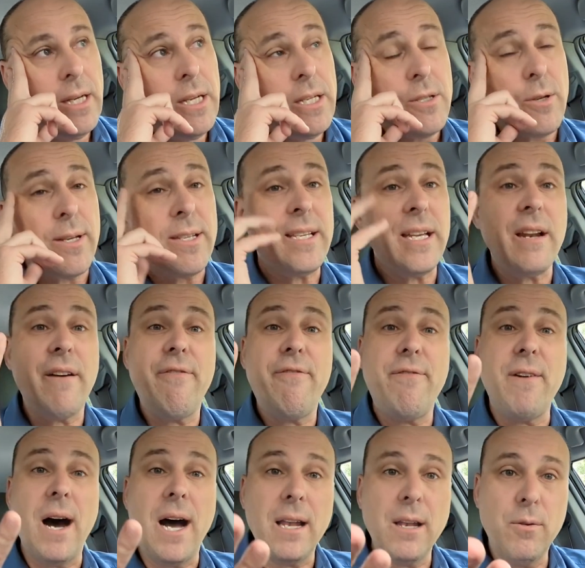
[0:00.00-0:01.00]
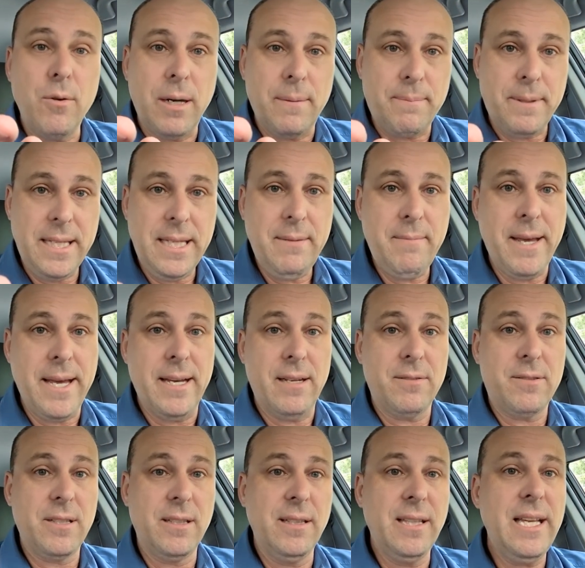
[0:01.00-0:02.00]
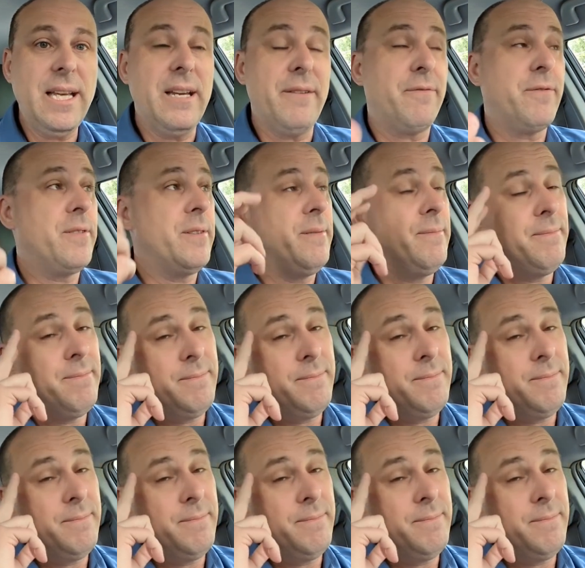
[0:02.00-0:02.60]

So I sent a follow up email to Lyft,